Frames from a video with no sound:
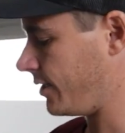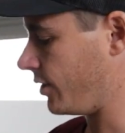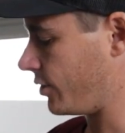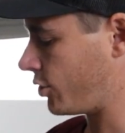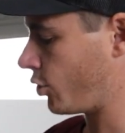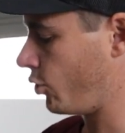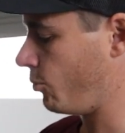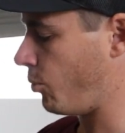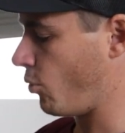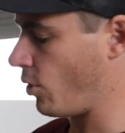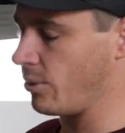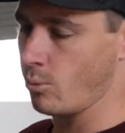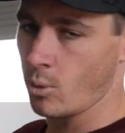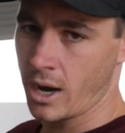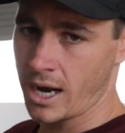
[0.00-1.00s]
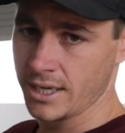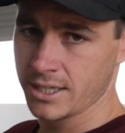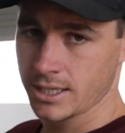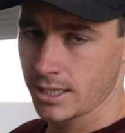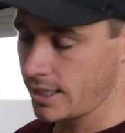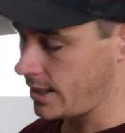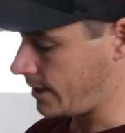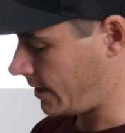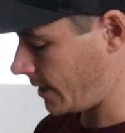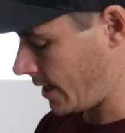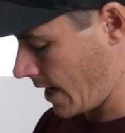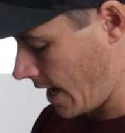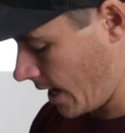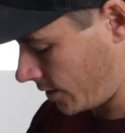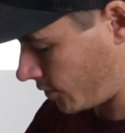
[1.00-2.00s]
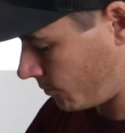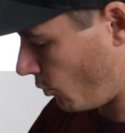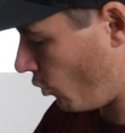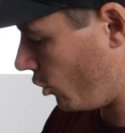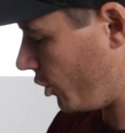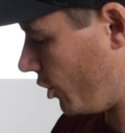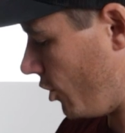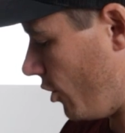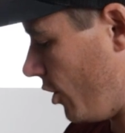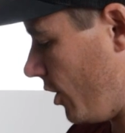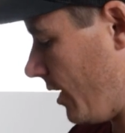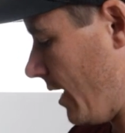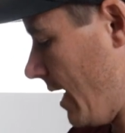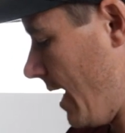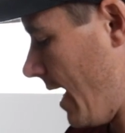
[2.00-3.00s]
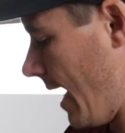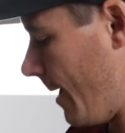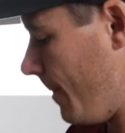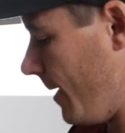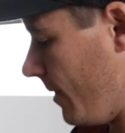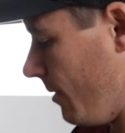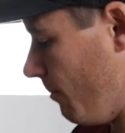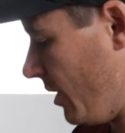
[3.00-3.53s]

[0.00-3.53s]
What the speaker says: is a 2.1 in the smaller unit, and then the